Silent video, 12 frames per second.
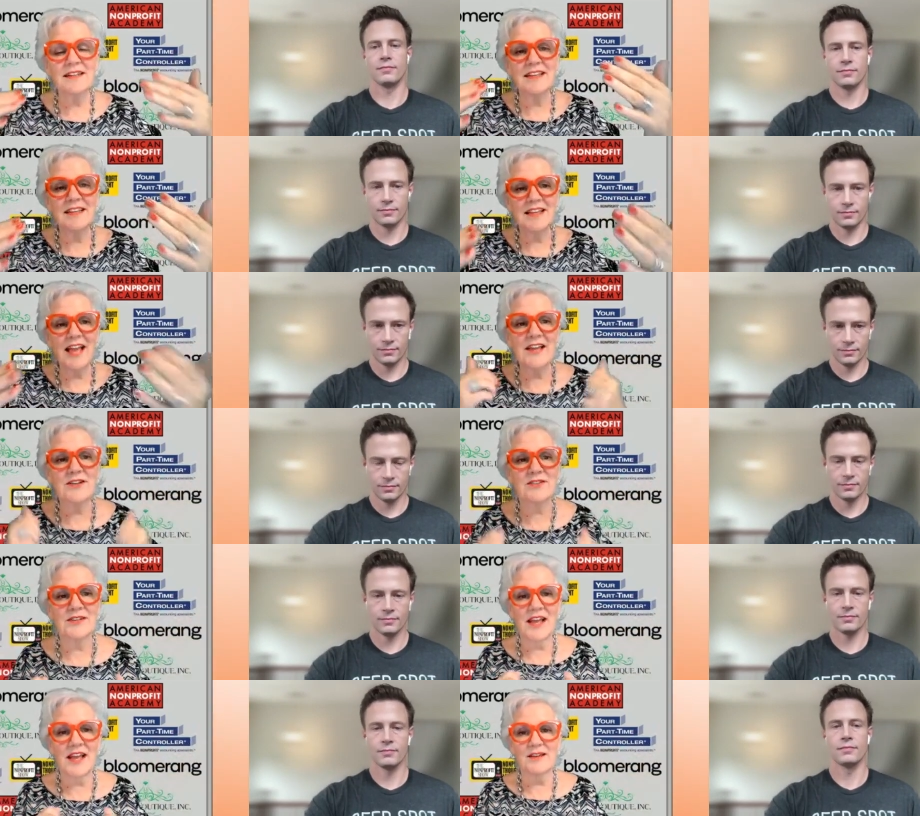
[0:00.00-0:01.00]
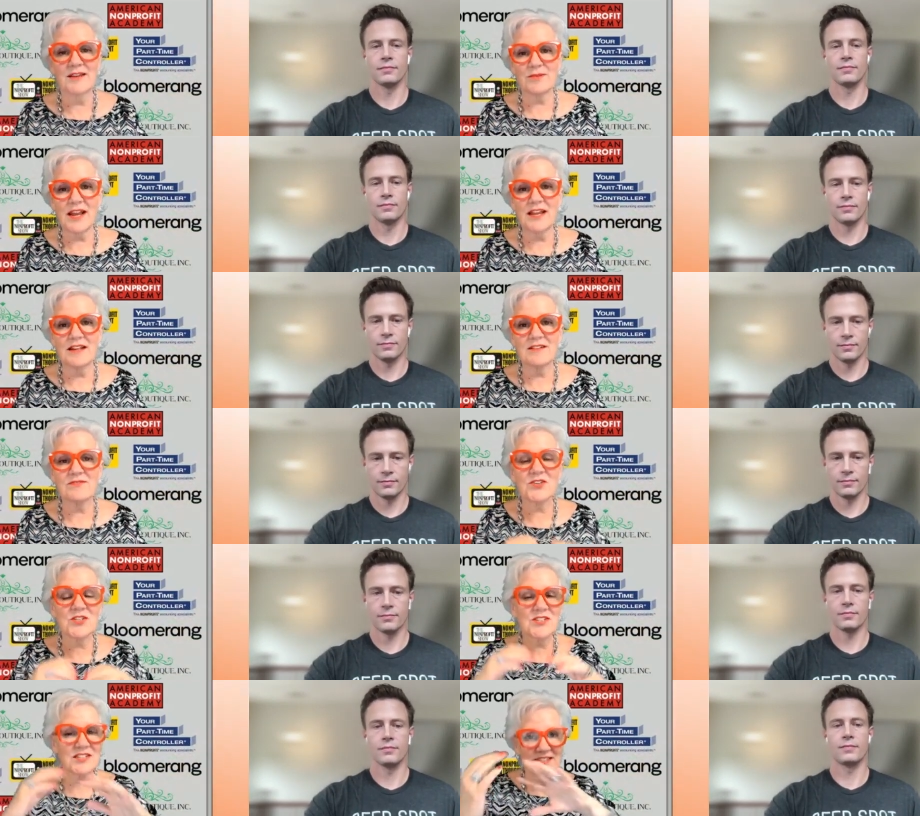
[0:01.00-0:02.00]
Speaker 1: yay or nay, right?
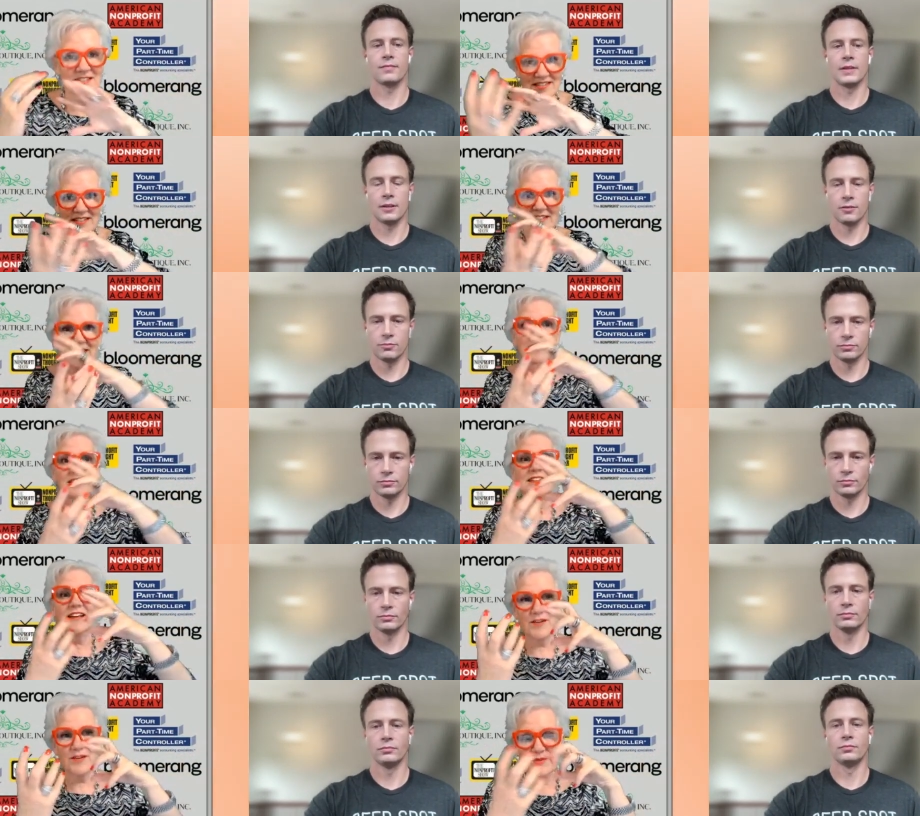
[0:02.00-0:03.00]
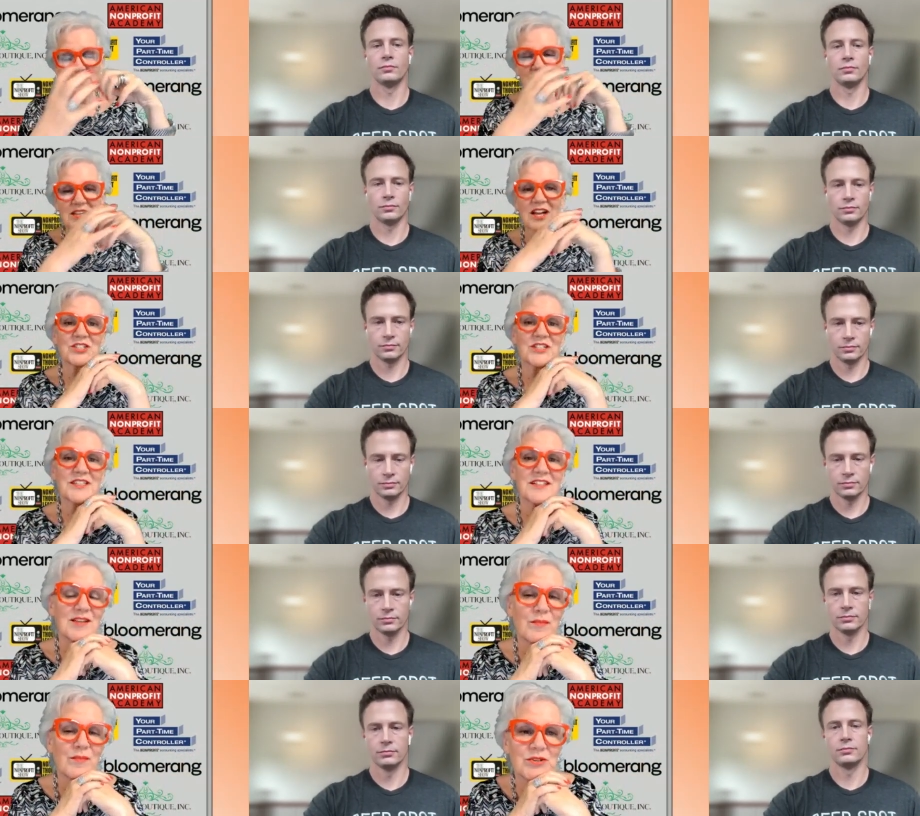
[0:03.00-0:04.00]
Versus kind of massaging
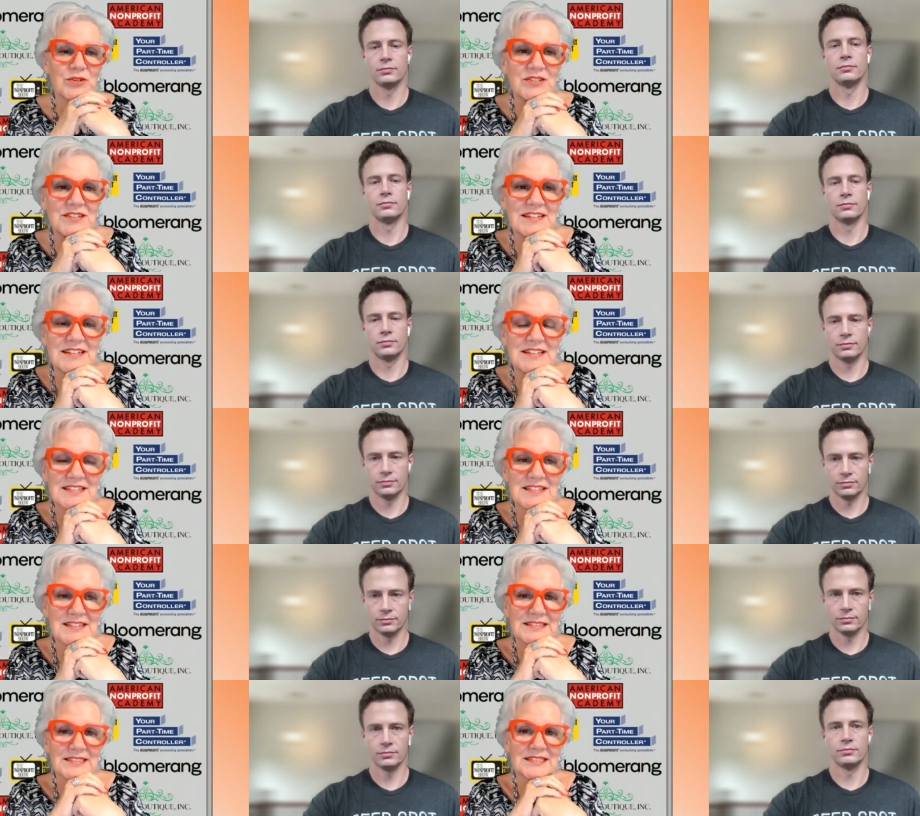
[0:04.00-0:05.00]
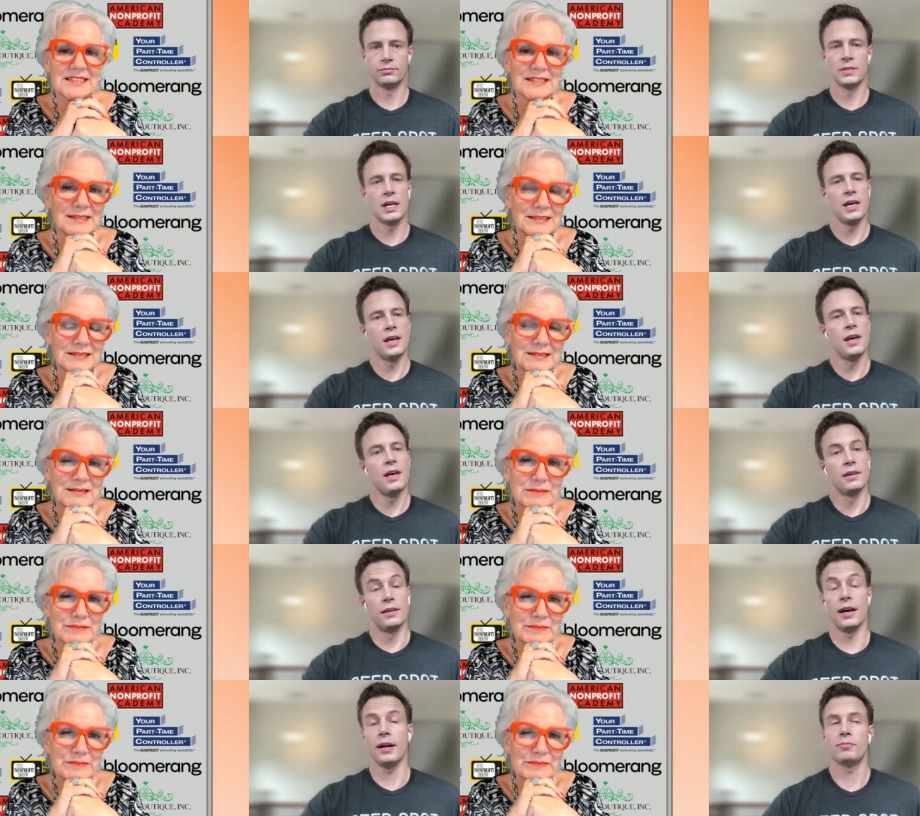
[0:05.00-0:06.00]
these opportunities.
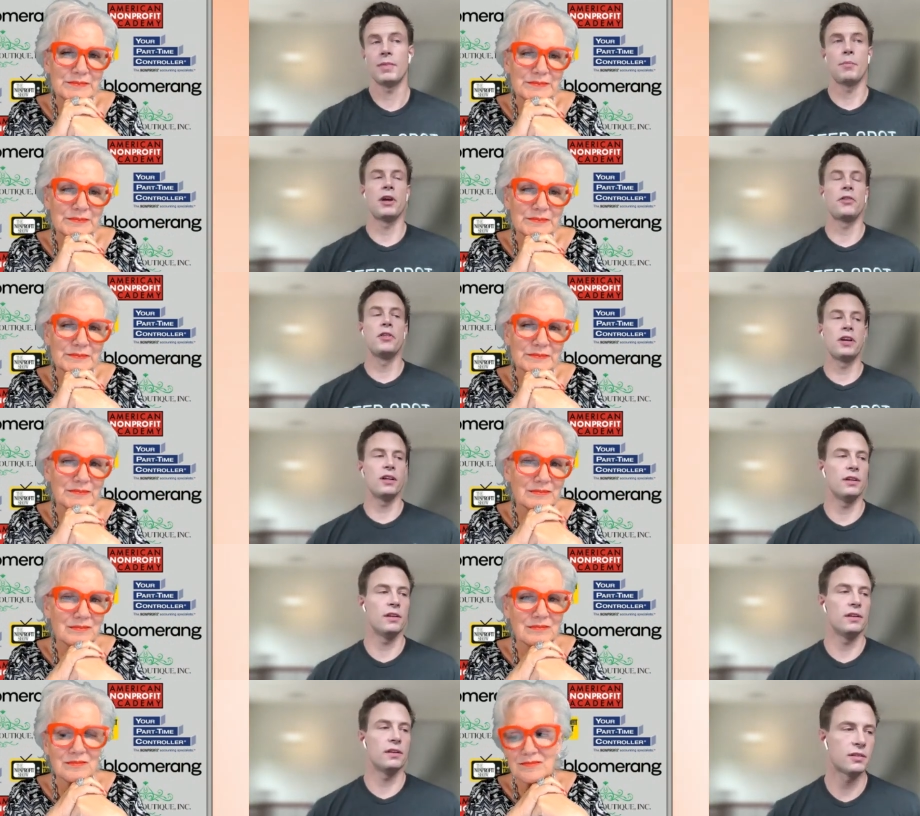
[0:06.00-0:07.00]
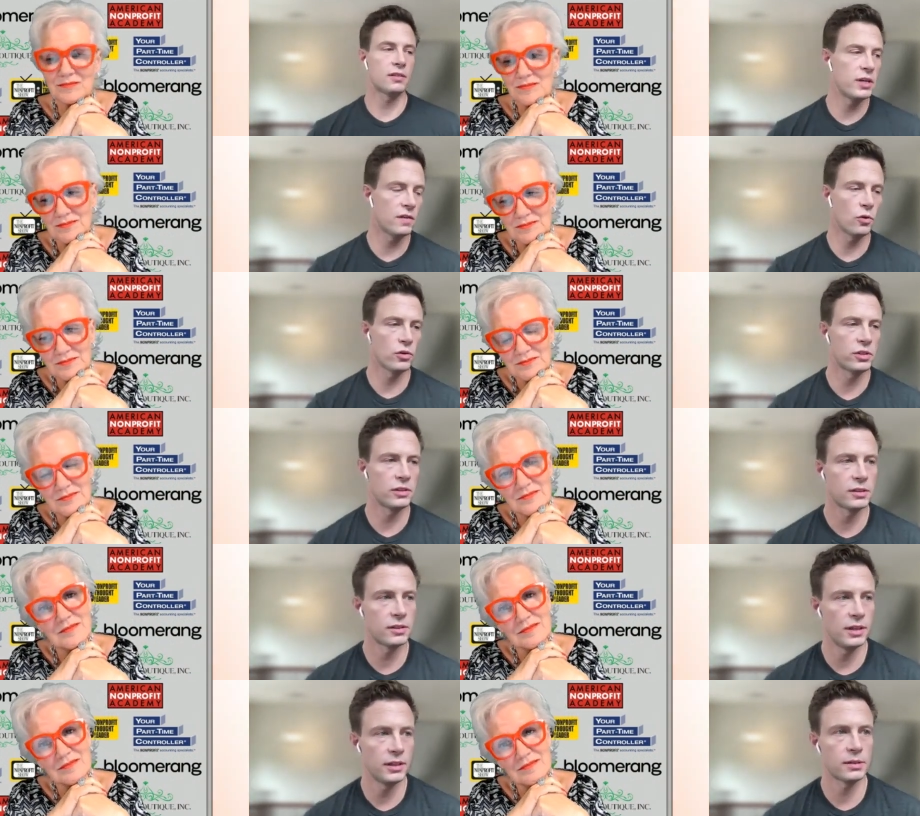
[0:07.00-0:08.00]
Speaker 2: Yeah, I mean, I think in, in some ways, of
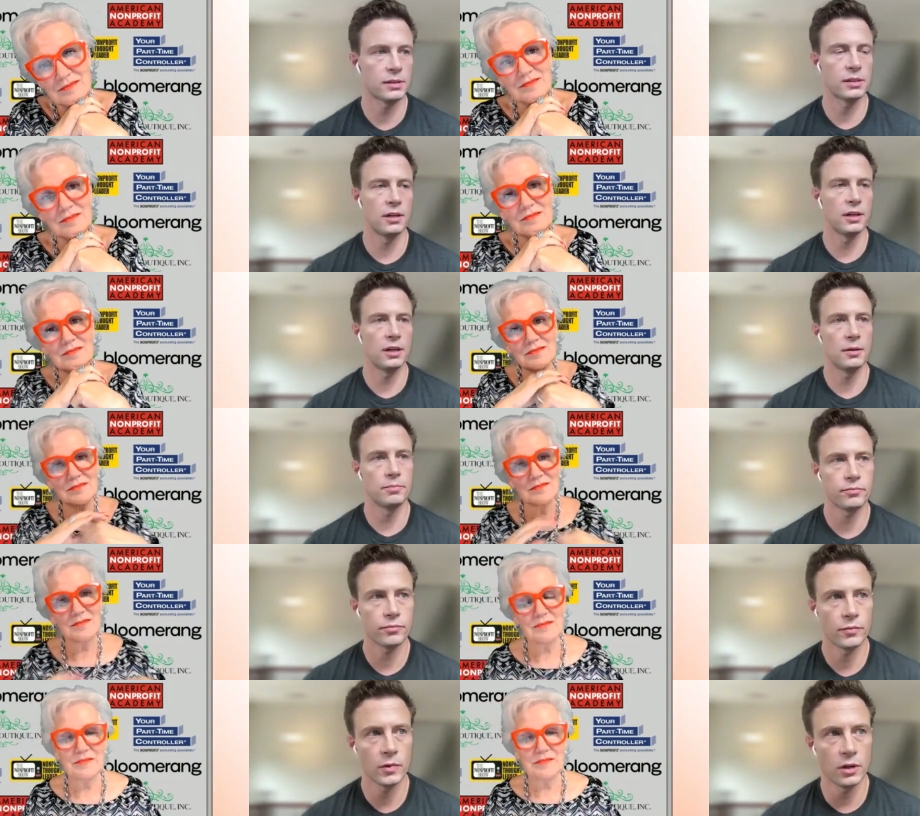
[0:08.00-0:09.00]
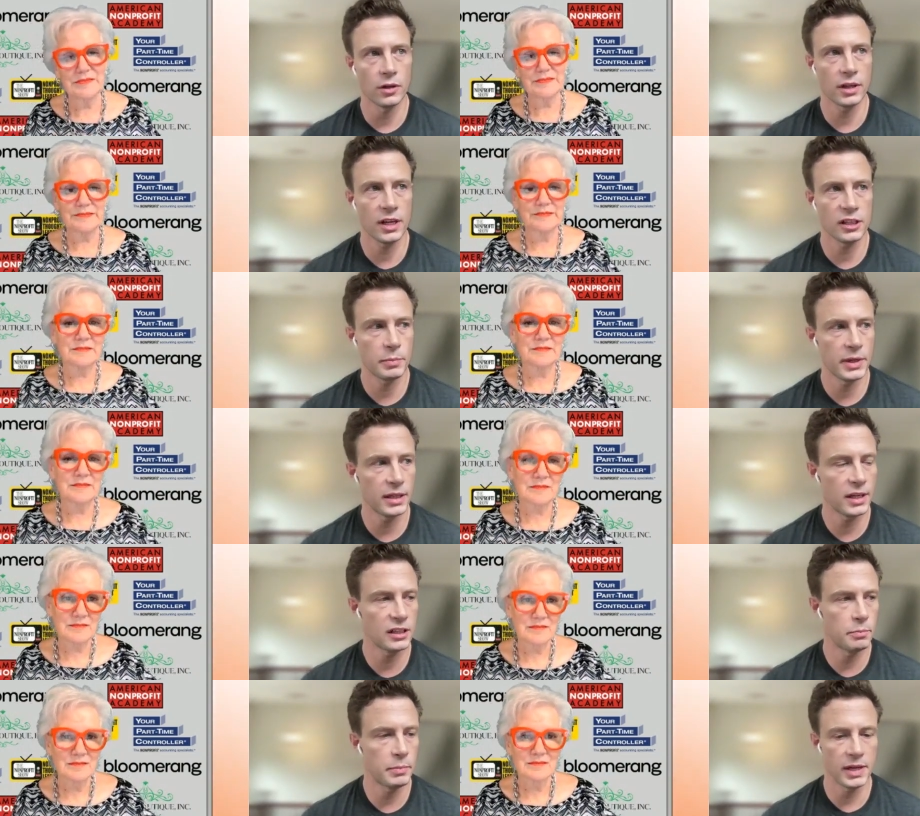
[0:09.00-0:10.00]
course, it's it's um, on a case
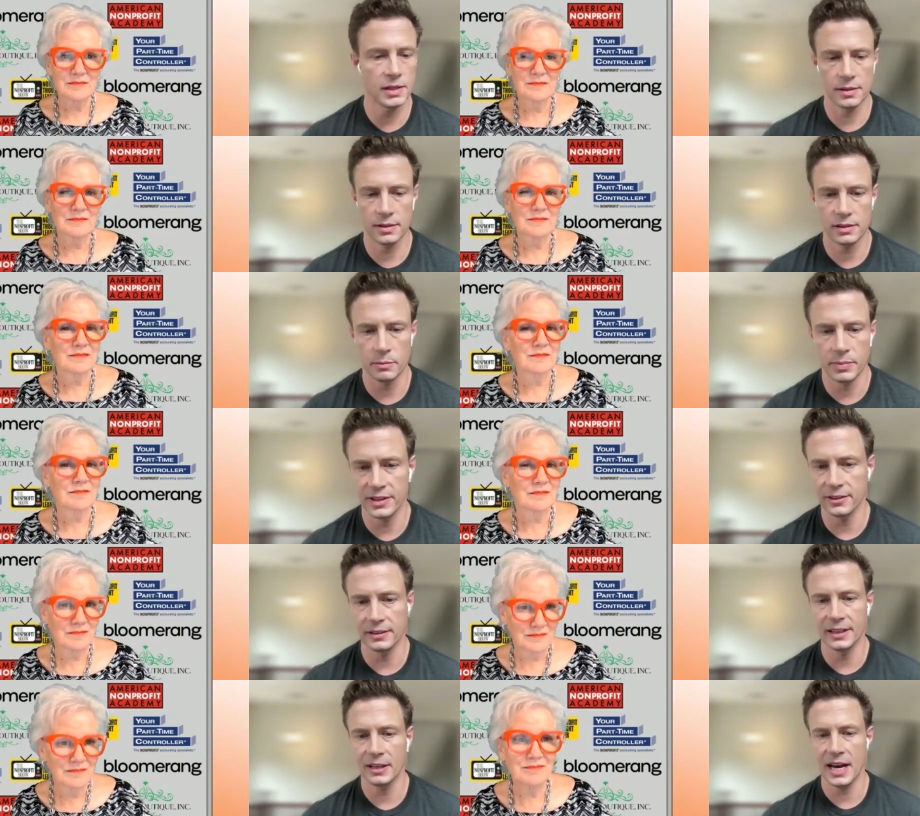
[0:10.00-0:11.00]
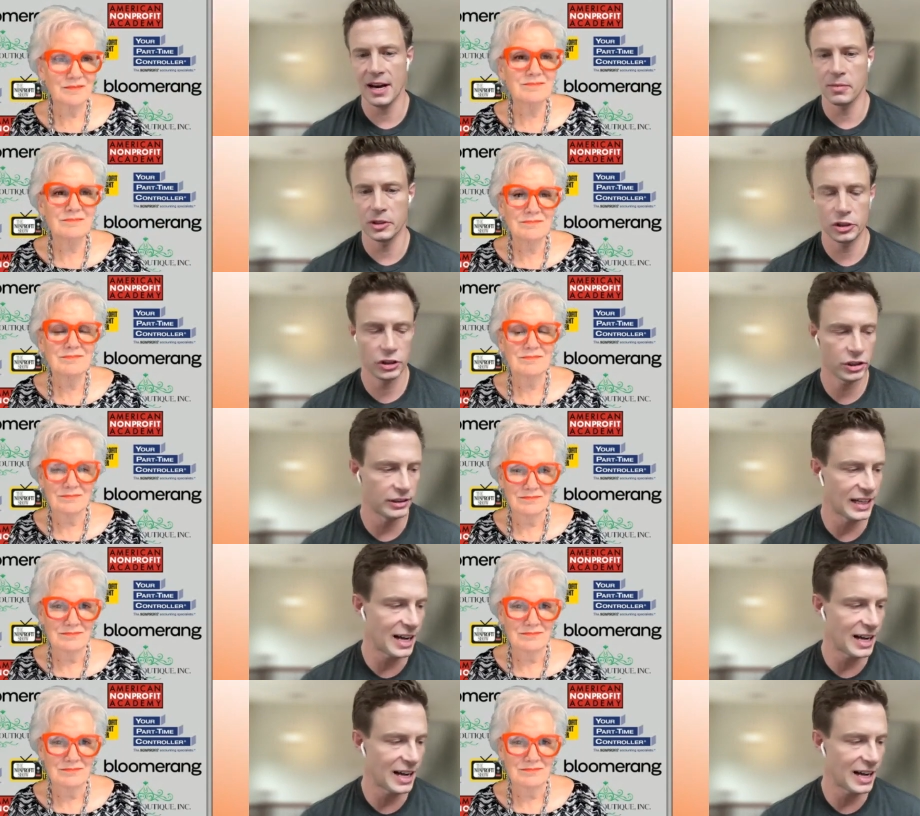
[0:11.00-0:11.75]
by case basis, depending on like mm-hmm. how much